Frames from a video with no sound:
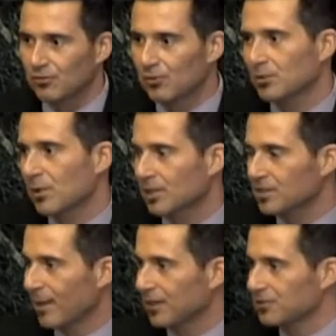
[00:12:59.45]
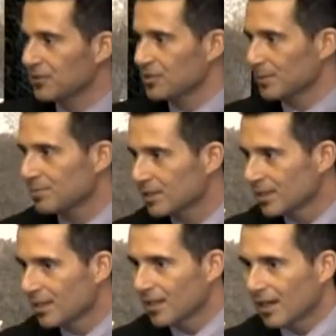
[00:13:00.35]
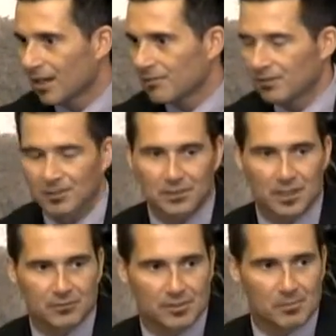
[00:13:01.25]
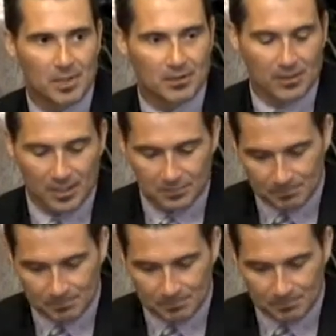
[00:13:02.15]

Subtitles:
Footwear sponsorship of the Philadelphia Marathon.